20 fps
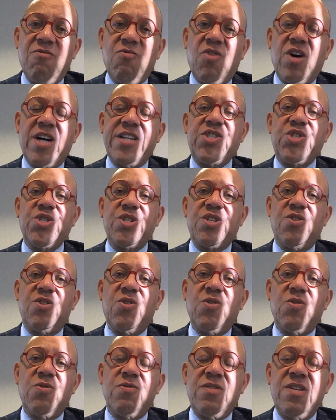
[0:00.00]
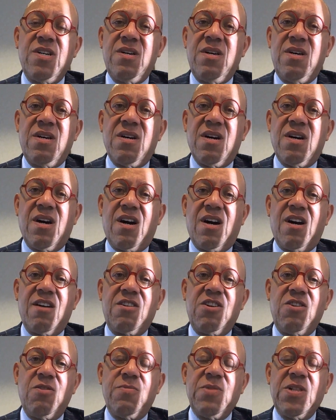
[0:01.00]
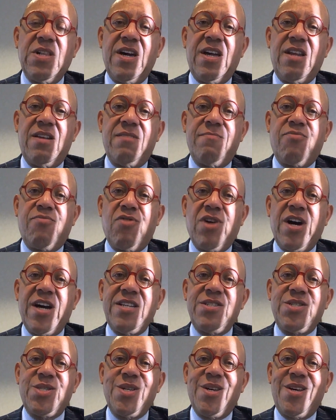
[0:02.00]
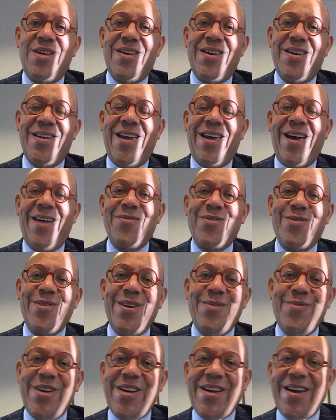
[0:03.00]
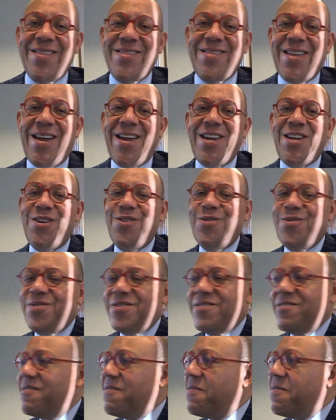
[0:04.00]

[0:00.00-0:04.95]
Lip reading: Watch your gold accumulate in price, and have a great weekend. Thank you.